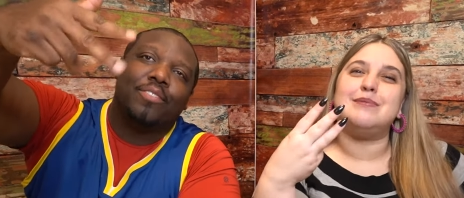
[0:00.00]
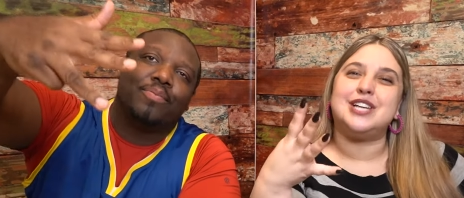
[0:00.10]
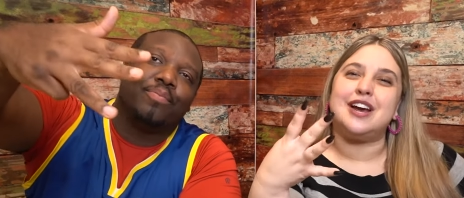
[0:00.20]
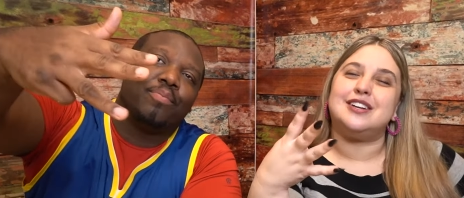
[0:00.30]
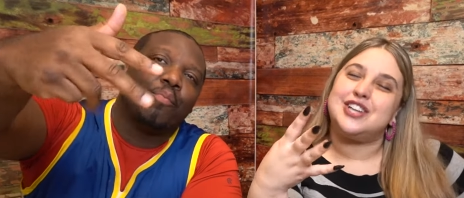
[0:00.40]

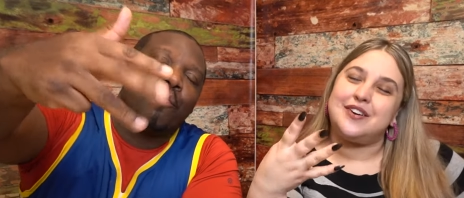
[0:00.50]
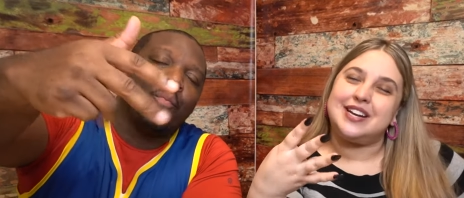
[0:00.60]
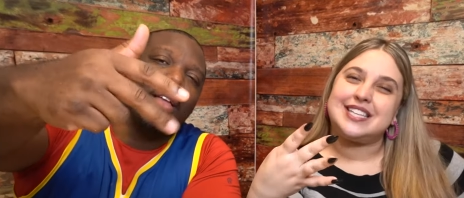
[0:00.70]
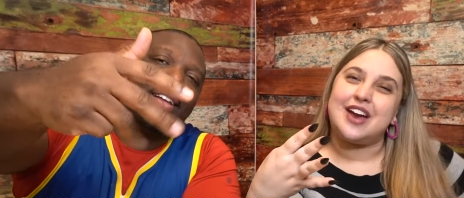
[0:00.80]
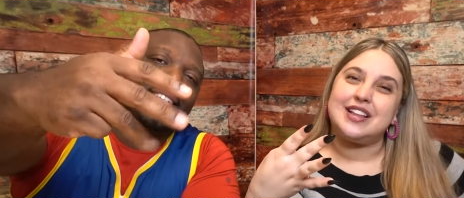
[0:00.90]
Speaker 1: share.
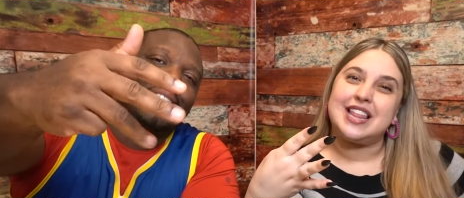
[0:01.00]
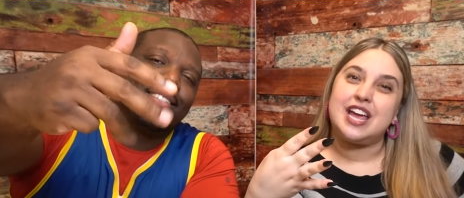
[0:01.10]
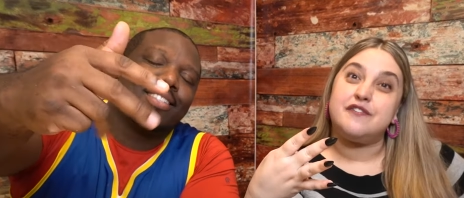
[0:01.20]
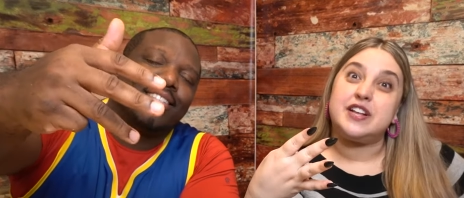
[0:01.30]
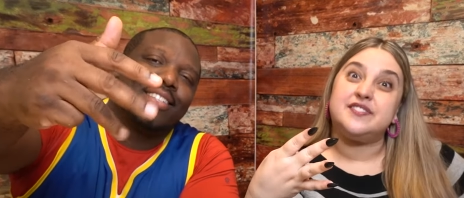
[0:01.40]
Share it is caring.
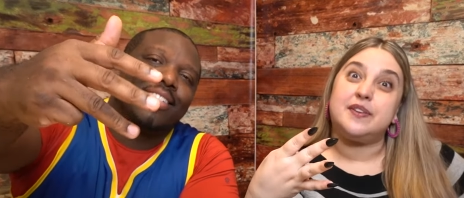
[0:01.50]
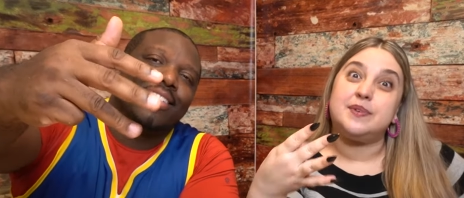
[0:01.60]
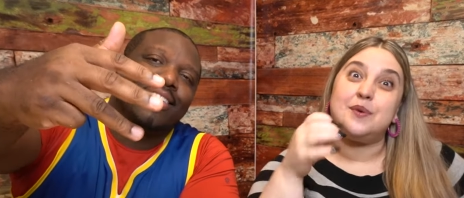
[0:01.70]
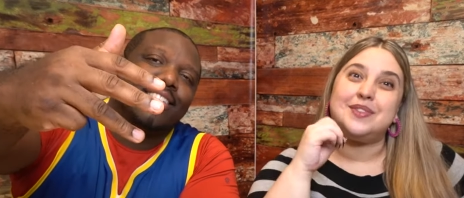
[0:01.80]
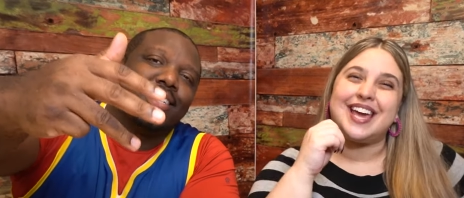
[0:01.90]
Let your friends and
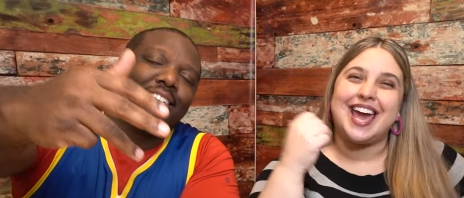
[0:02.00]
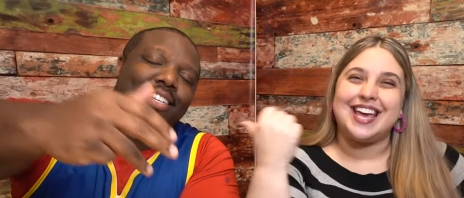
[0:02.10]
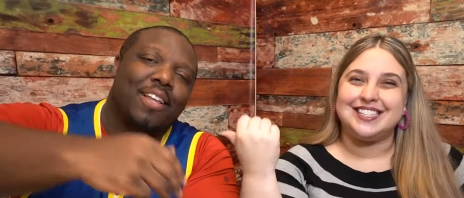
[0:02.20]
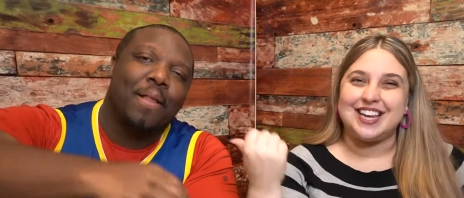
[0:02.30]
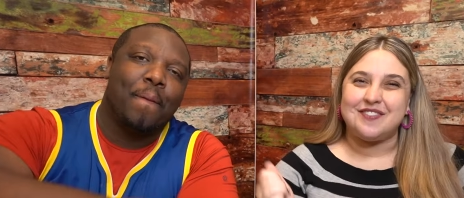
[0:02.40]
family know what the
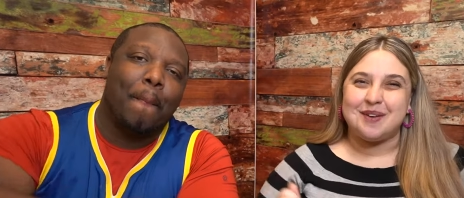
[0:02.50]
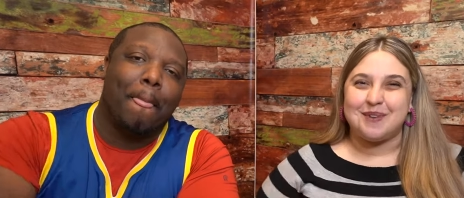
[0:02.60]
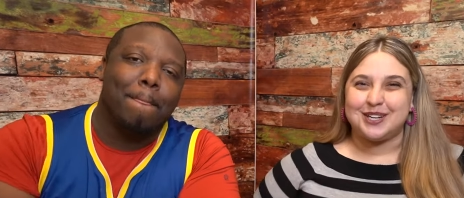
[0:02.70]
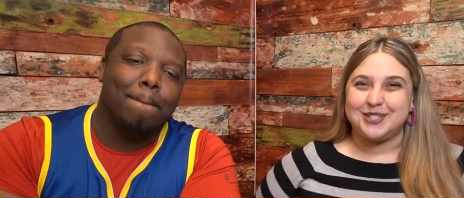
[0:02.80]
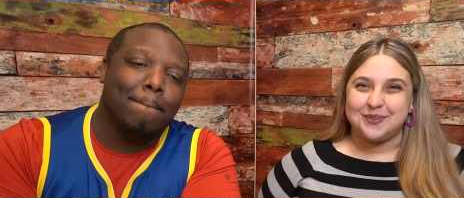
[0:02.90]
K and J
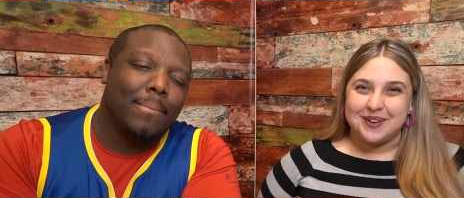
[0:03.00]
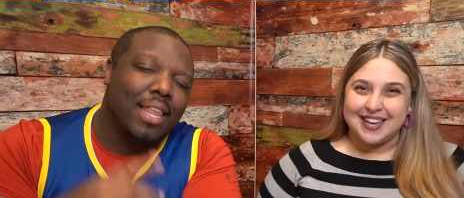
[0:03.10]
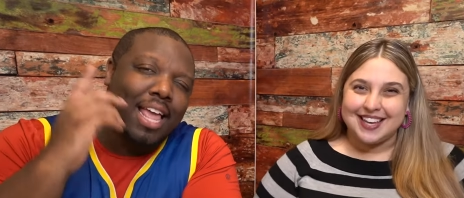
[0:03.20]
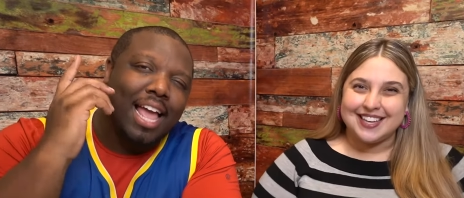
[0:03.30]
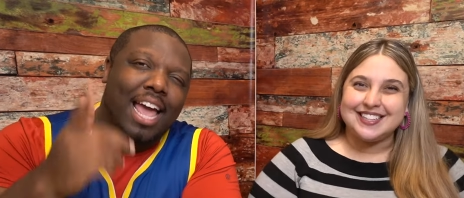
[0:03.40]
fam are
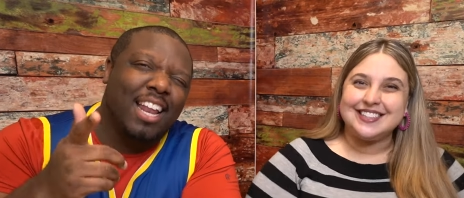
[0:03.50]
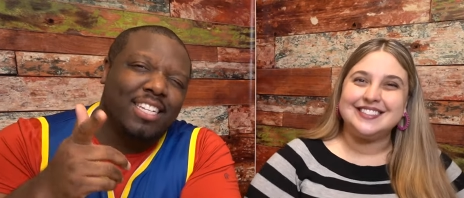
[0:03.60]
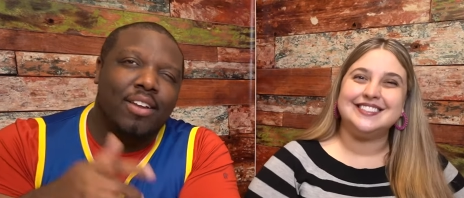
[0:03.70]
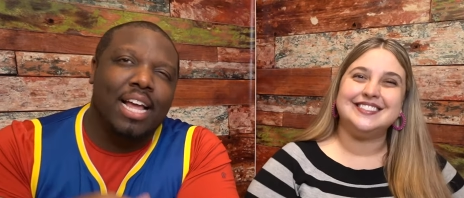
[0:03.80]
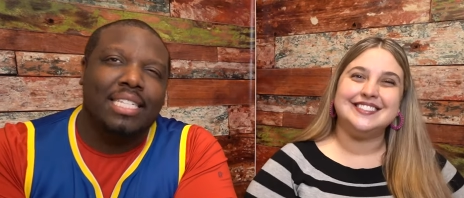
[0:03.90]
doing.
Speaker 2: And
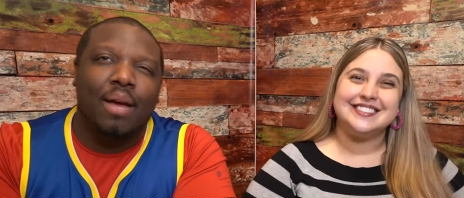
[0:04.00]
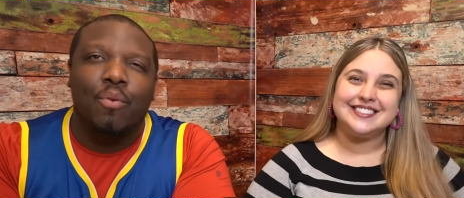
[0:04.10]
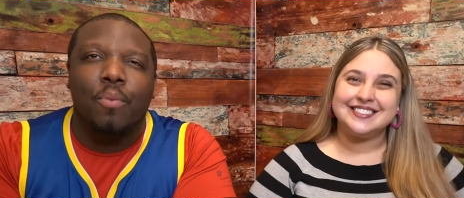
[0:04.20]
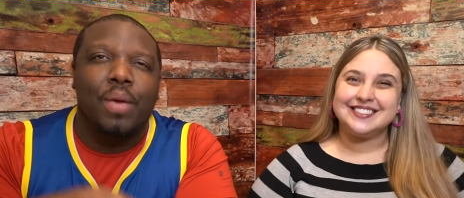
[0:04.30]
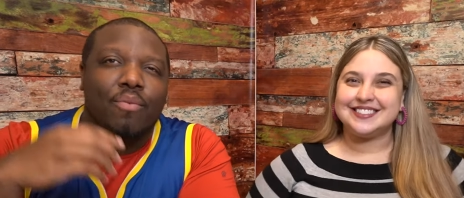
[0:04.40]
until next
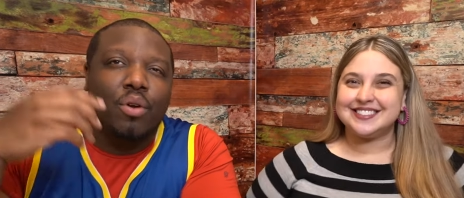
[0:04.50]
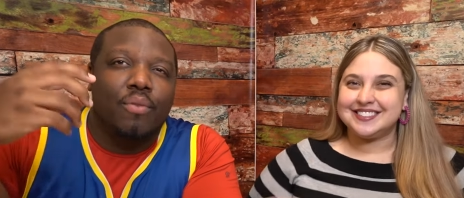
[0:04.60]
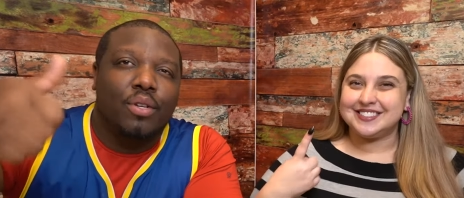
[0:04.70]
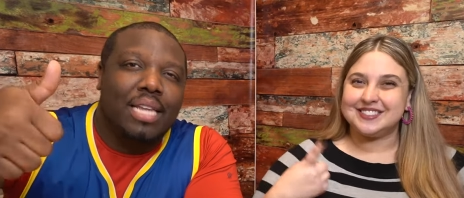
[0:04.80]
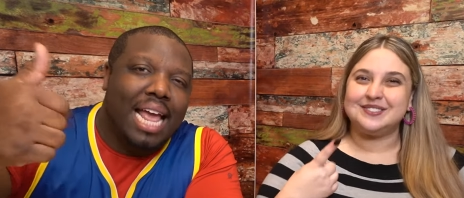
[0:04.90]
time, we hope you have a
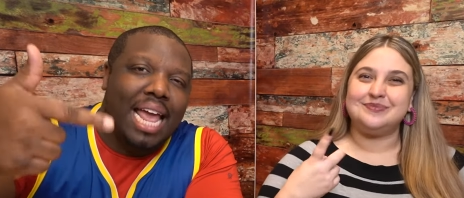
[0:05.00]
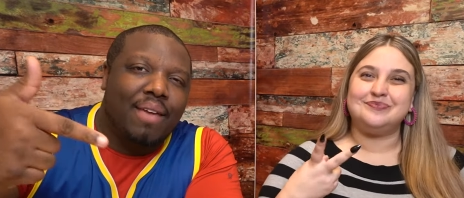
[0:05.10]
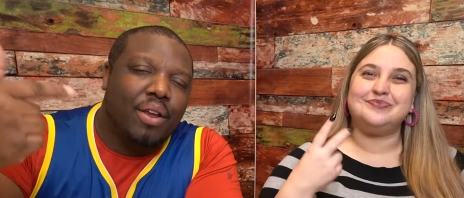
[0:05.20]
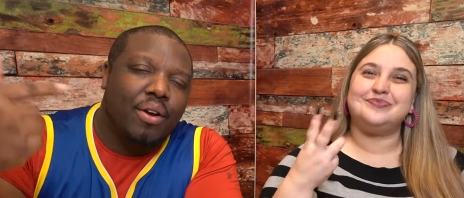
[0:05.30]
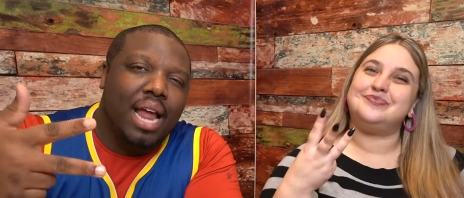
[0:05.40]
wonderful day,
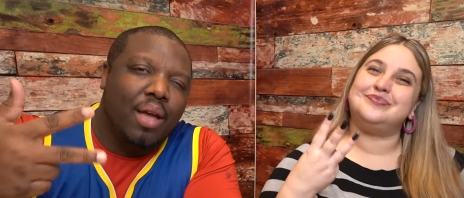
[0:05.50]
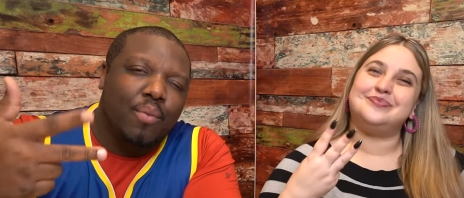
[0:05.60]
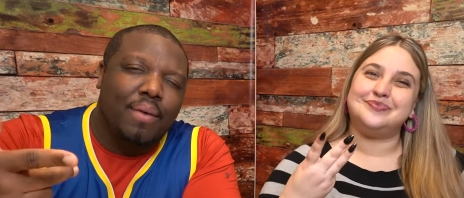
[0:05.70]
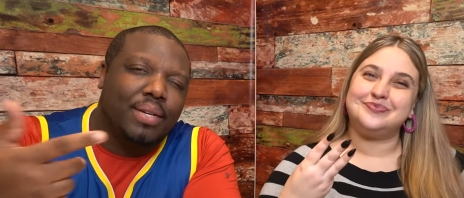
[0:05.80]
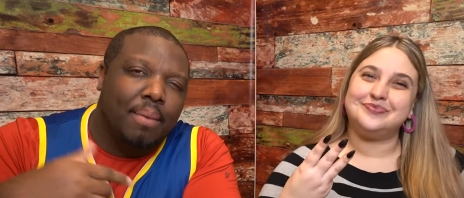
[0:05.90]
evening, or
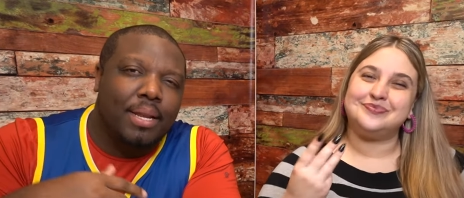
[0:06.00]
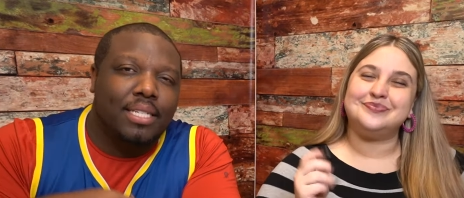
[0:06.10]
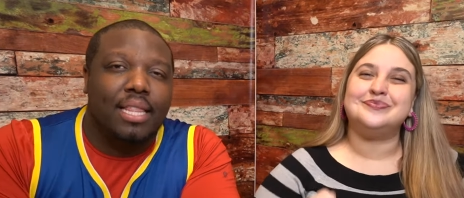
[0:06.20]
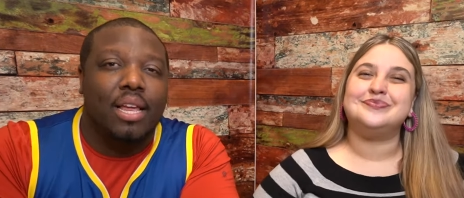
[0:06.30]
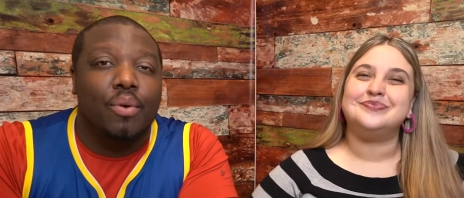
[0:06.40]
night, whatever time it
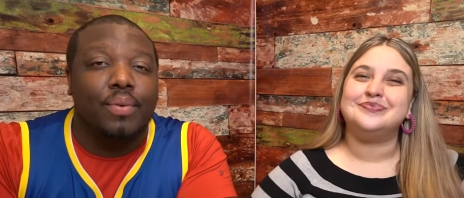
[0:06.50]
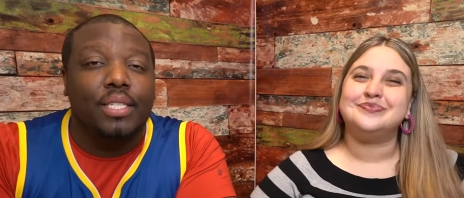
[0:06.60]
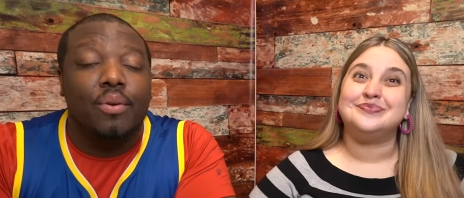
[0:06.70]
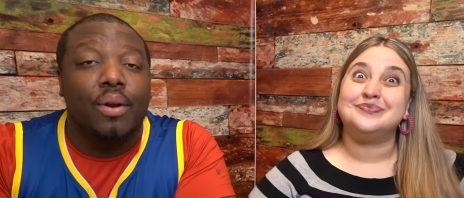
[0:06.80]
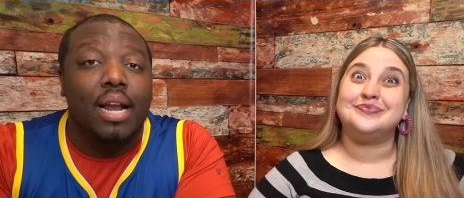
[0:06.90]
is out there. We
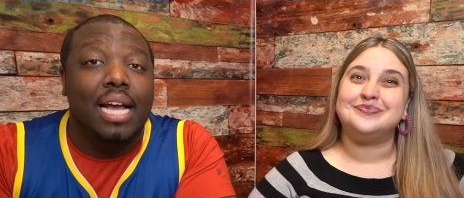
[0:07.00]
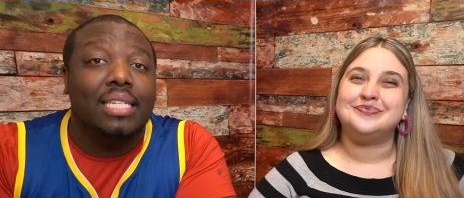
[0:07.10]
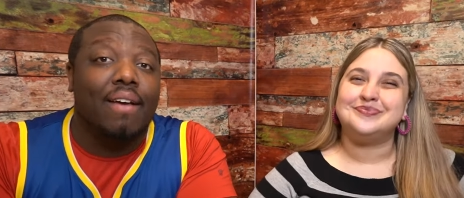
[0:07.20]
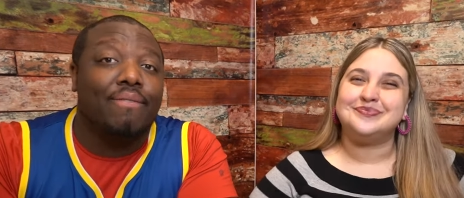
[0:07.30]
will see you in our next